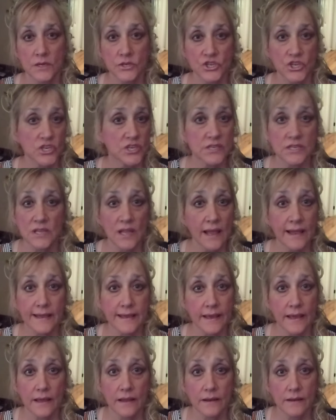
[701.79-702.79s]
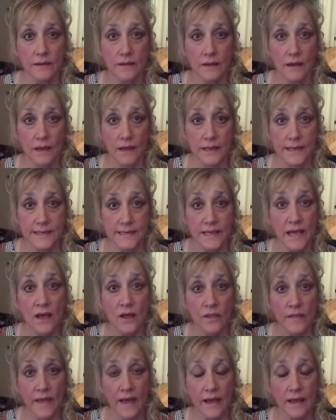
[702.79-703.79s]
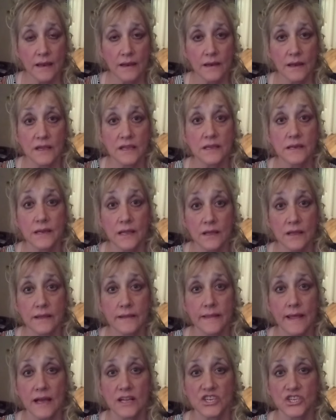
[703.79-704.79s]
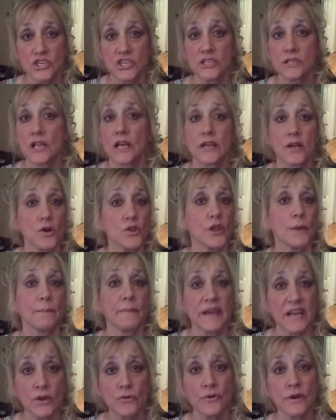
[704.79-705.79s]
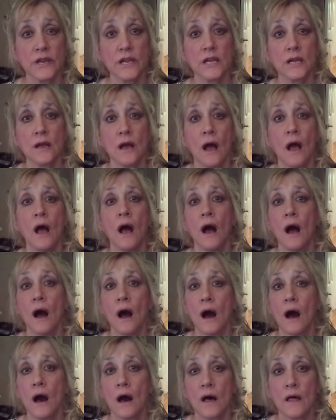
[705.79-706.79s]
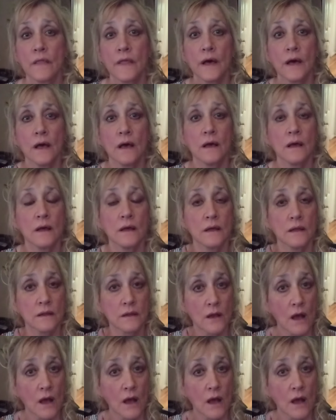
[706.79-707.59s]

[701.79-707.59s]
She doesn't like it. I can tell that. I can tell you that. She doesn't like all the bickering, all the